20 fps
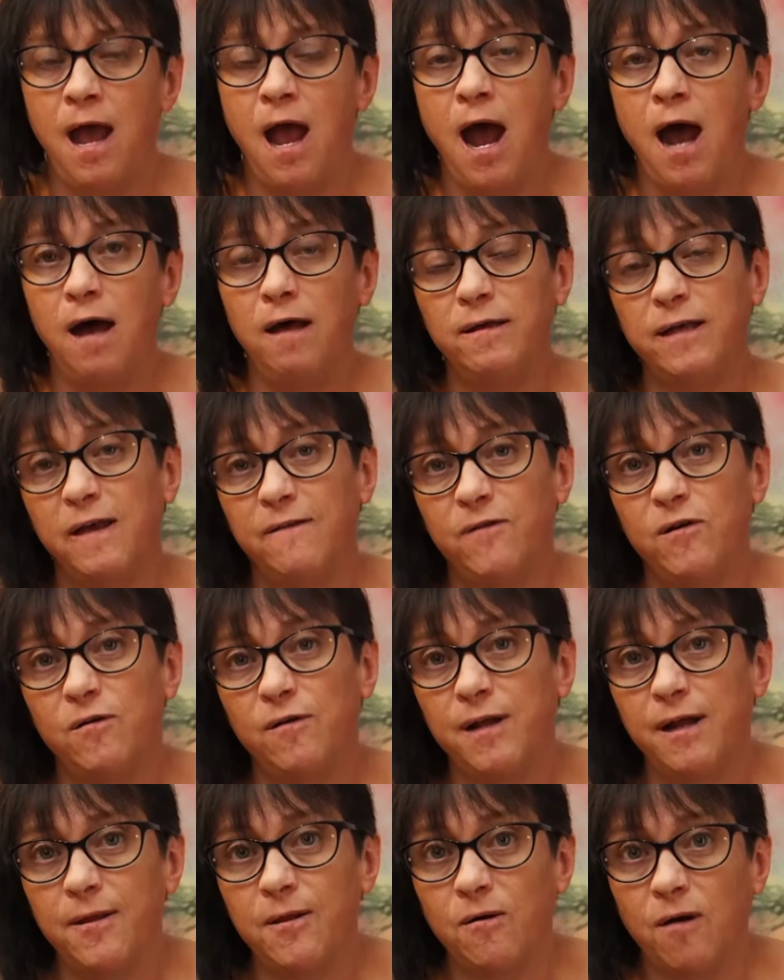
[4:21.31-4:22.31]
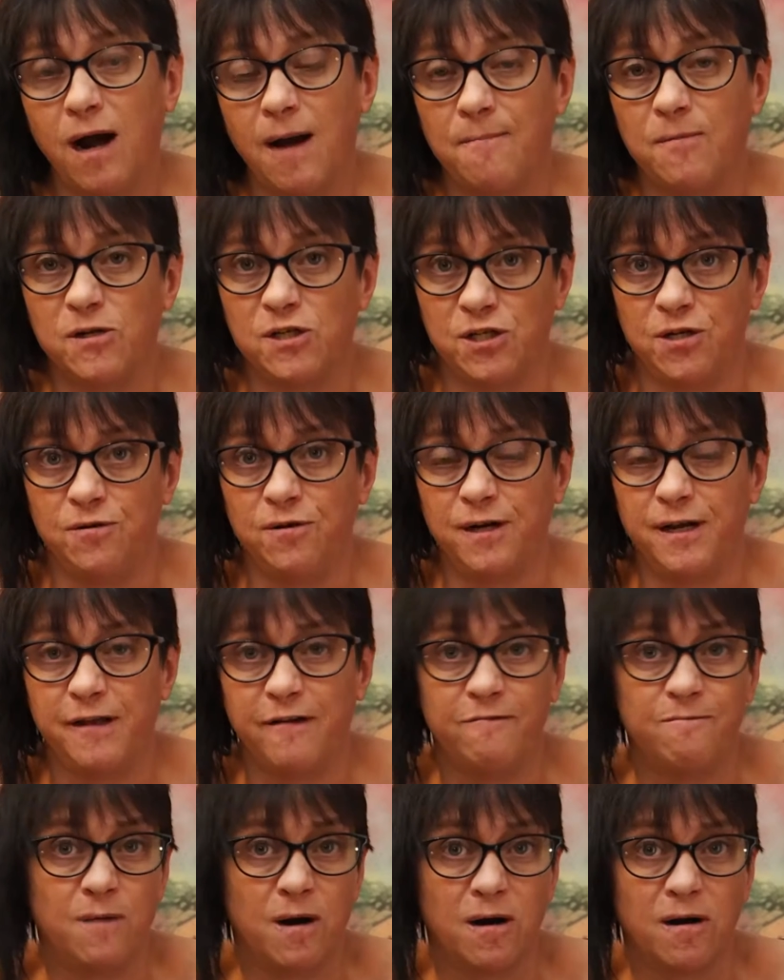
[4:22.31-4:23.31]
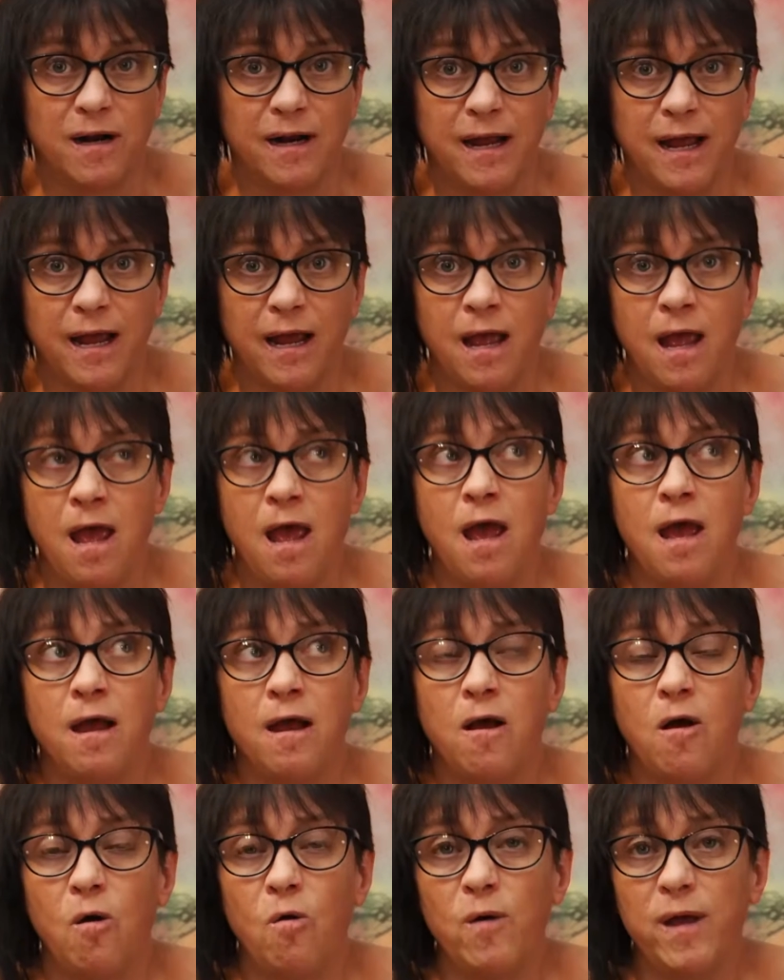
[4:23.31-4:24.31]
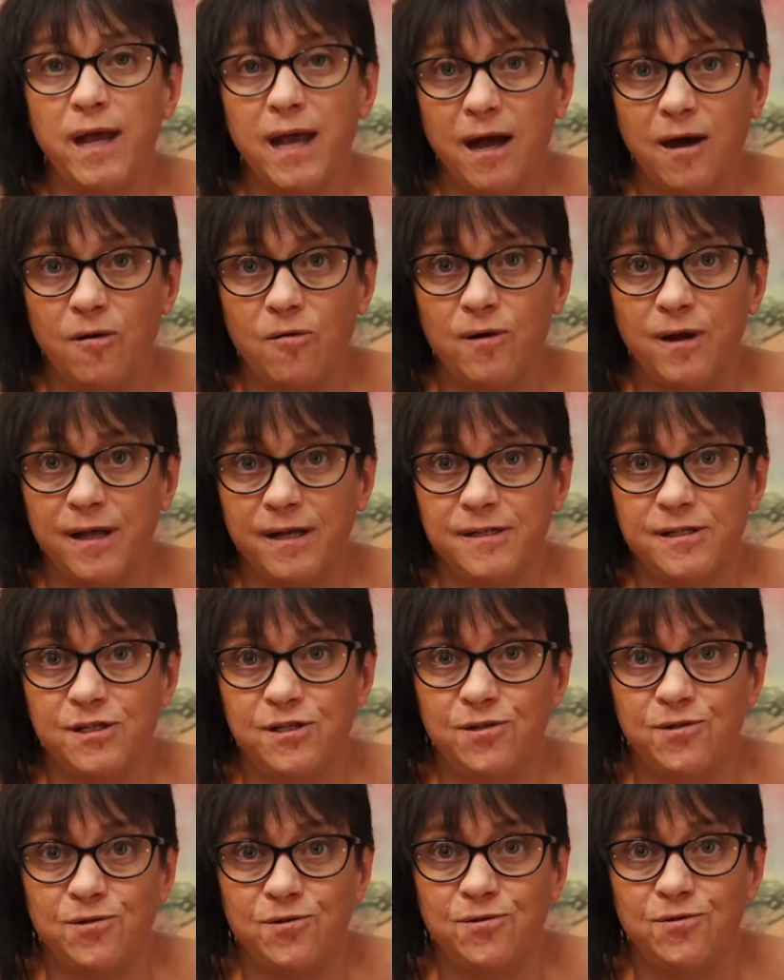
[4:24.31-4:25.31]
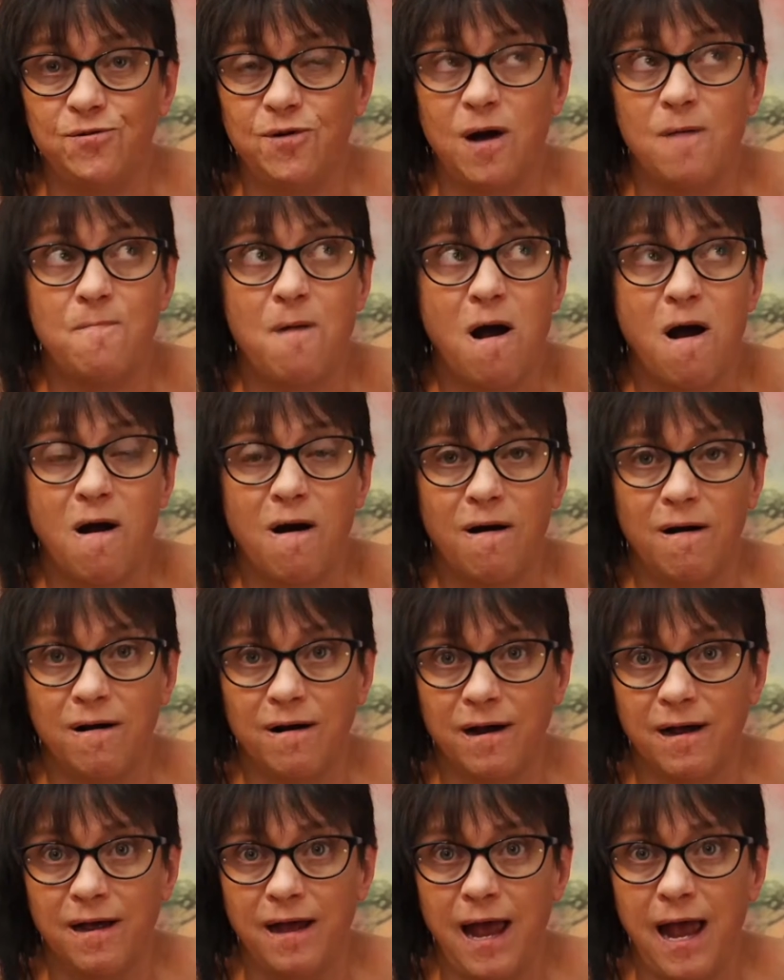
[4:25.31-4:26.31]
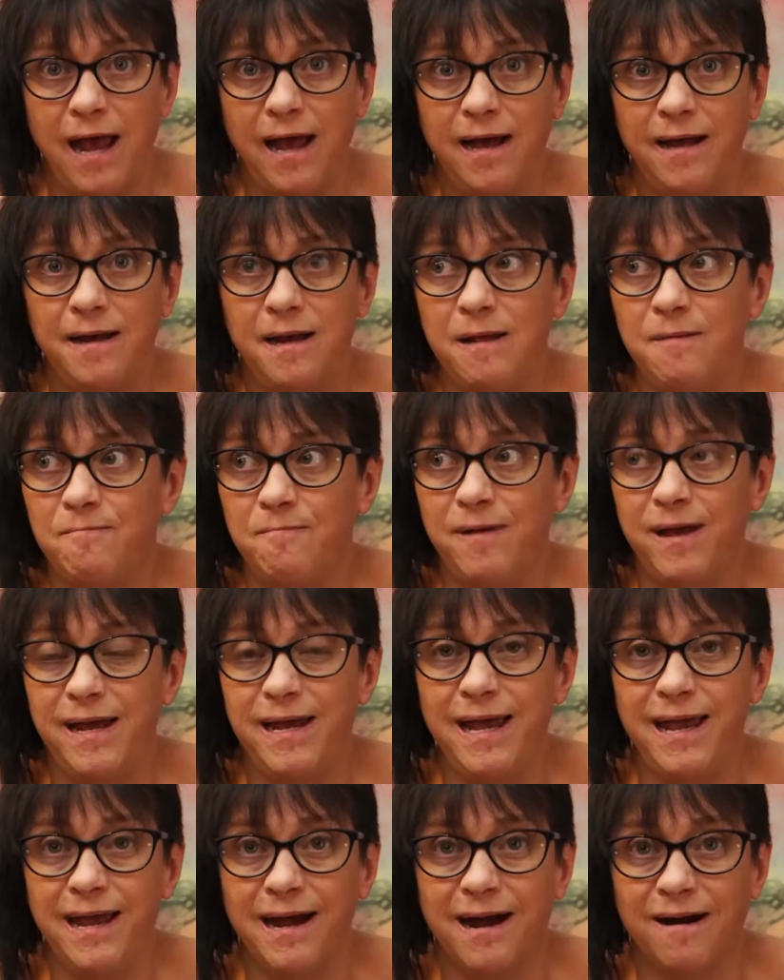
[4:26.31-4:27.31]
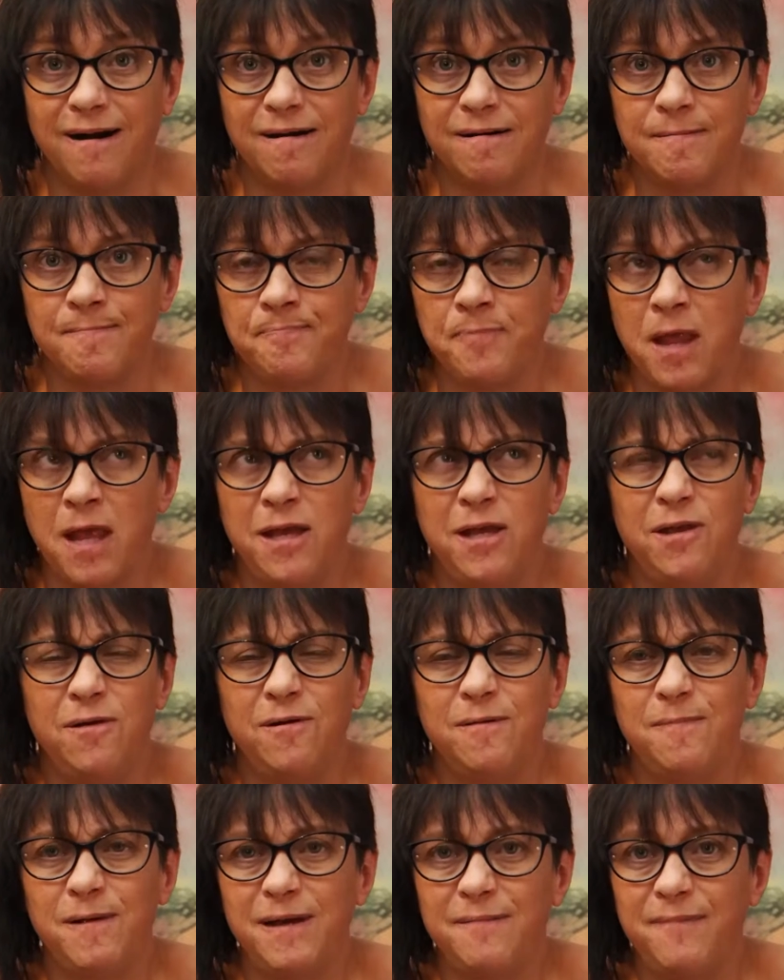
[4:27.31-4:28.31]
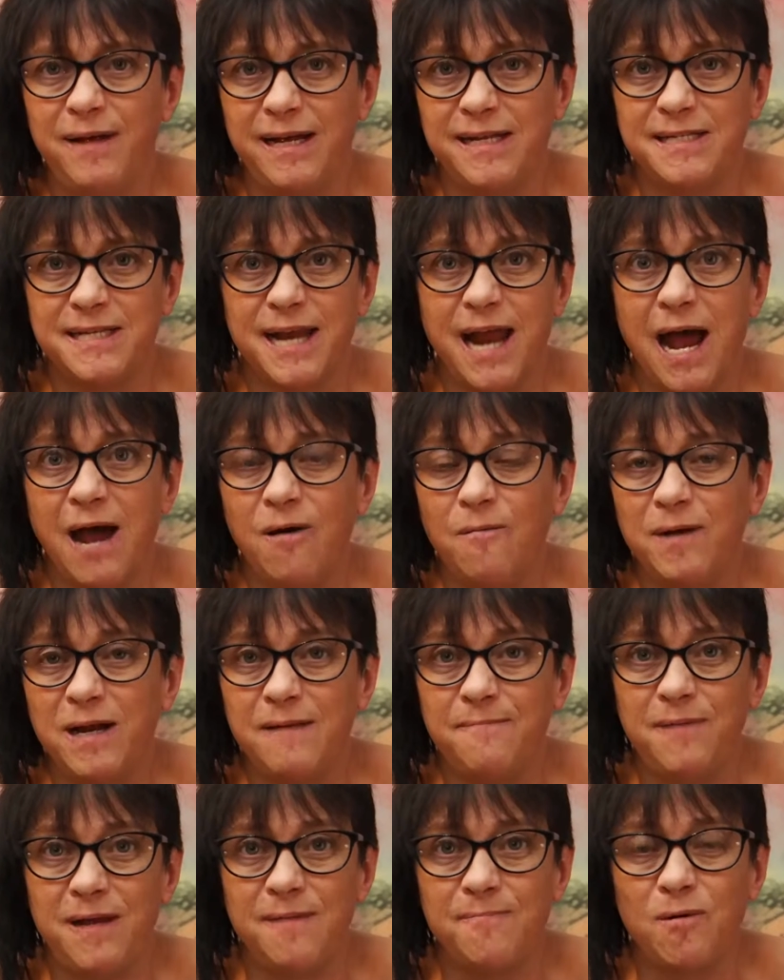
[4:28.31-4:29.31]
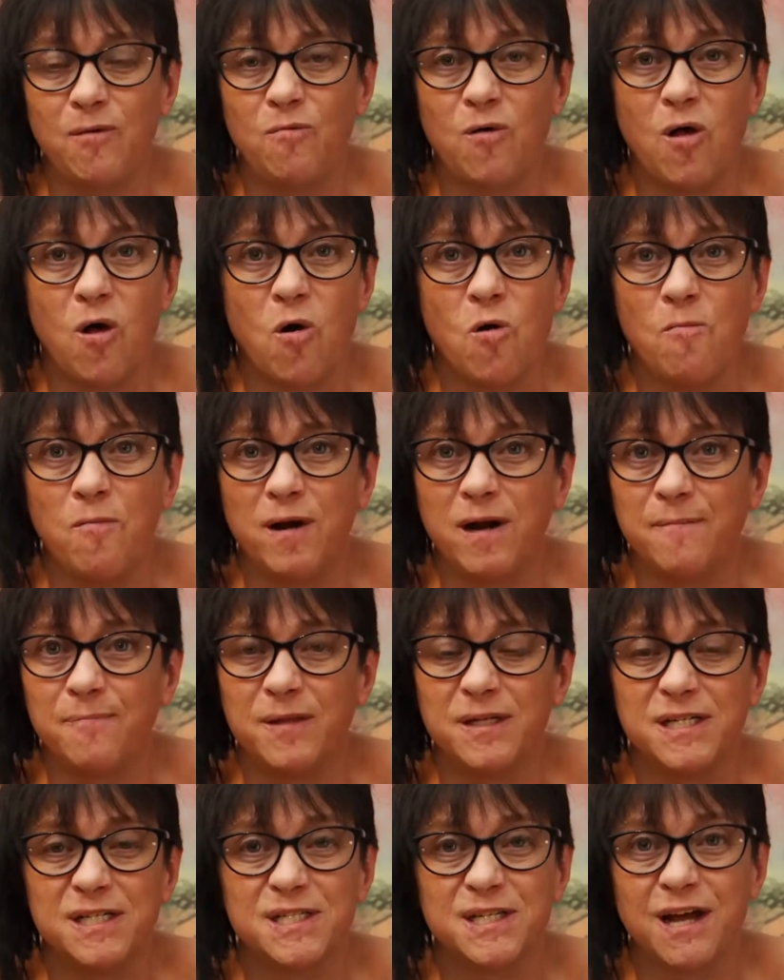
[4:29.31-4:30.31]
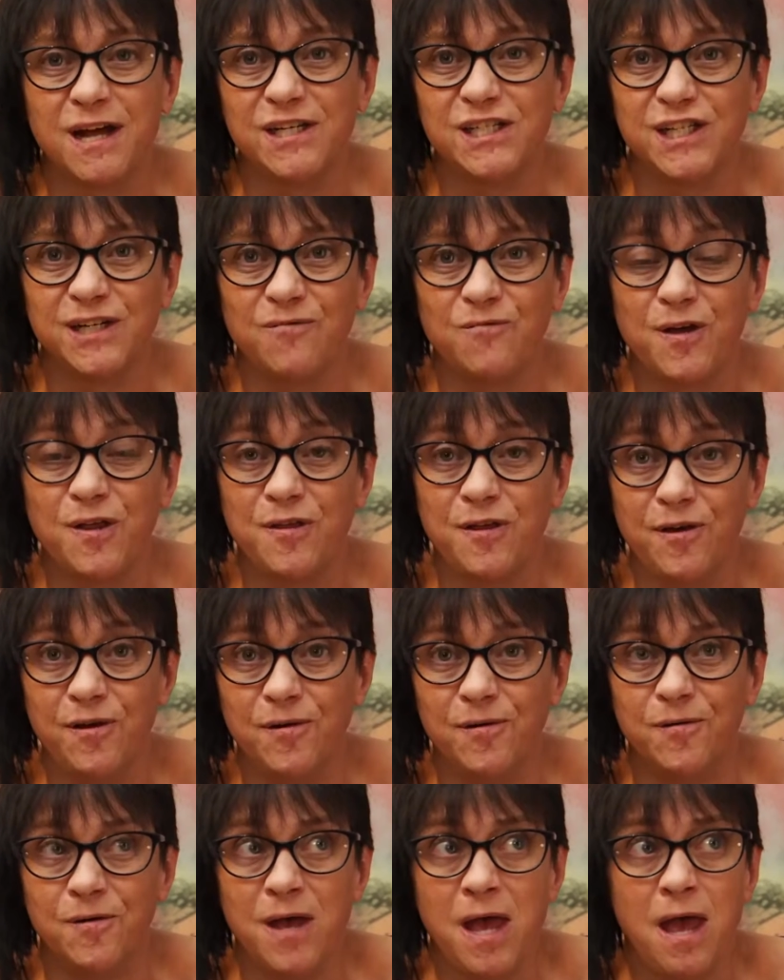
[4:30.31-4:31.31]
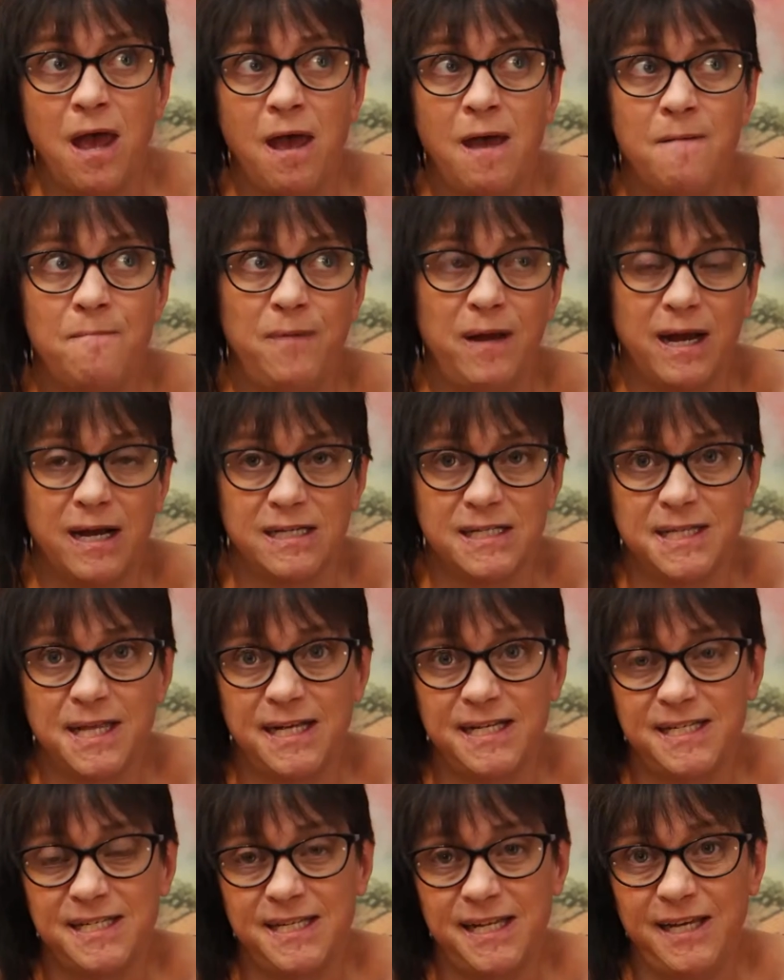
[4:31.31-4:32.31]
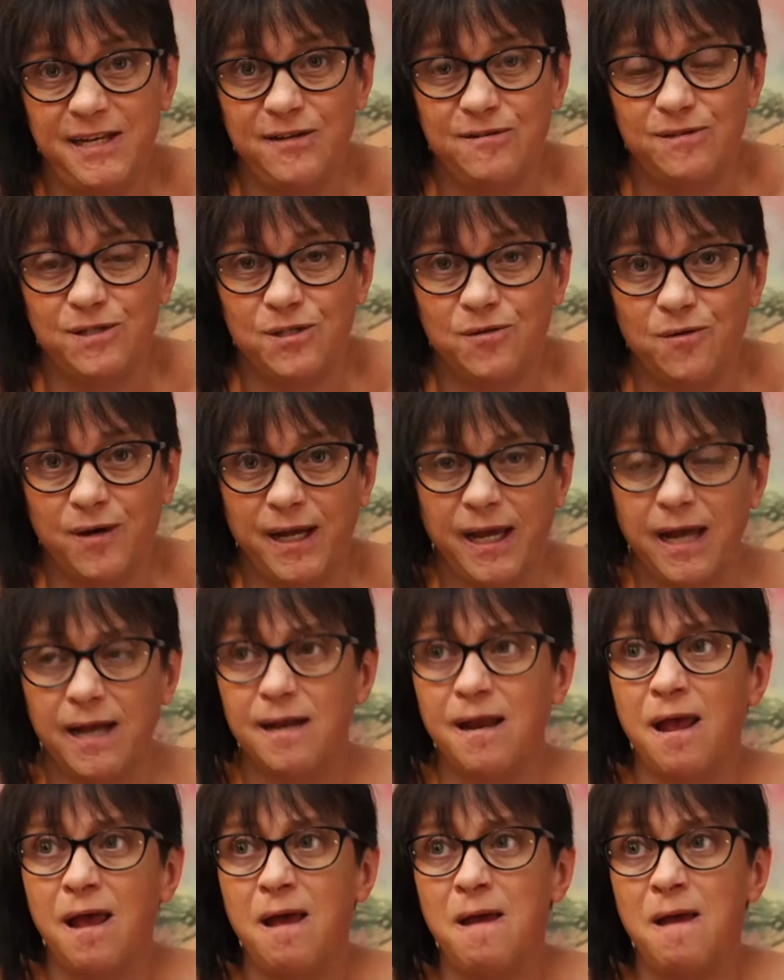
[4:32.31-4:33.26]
I'll give you another opportunity of marketing. Going out into a park and making art. You would be amazed at how many people will open up the discussion with you because they see you doing it.